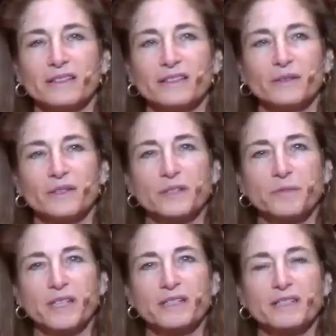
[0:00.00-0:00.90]
is, it's
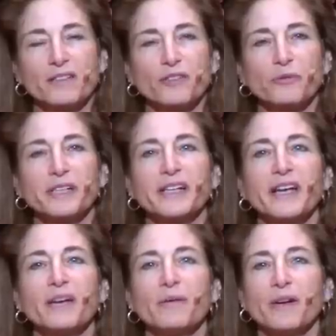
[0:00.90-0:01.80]
based on three
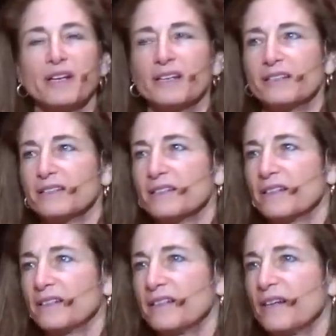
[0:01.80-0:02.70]
gateways
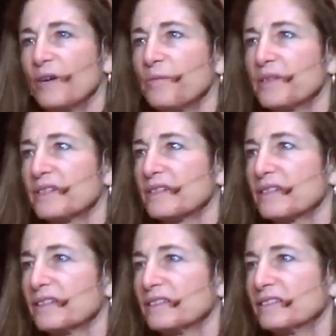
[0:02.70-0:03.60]
that help
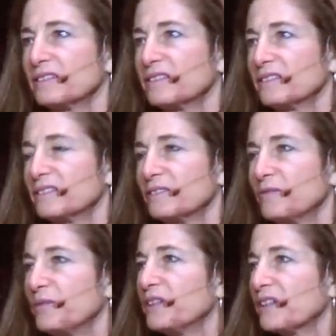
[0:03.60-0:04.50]
us
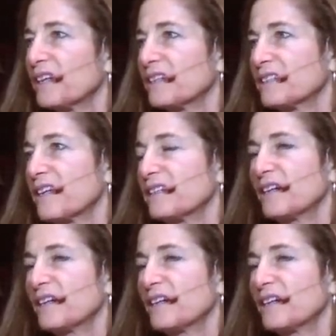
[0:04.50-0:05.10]
realize that